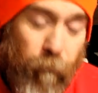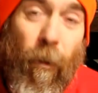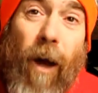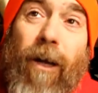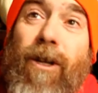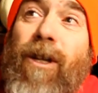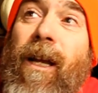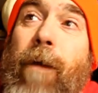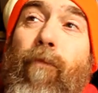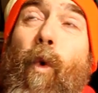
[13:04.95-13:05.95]
fall
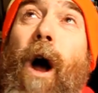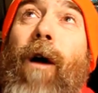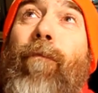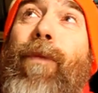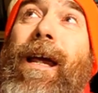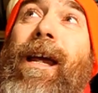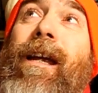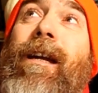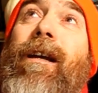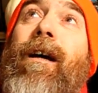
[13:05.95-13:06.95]
asleep while
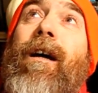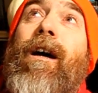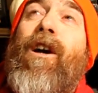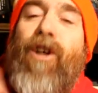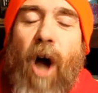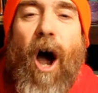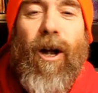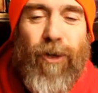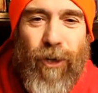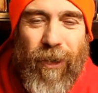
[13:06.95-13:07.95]
being
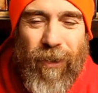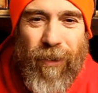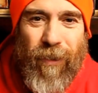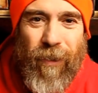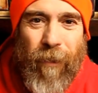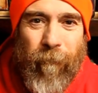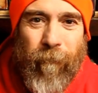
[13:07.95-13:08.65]
conscious.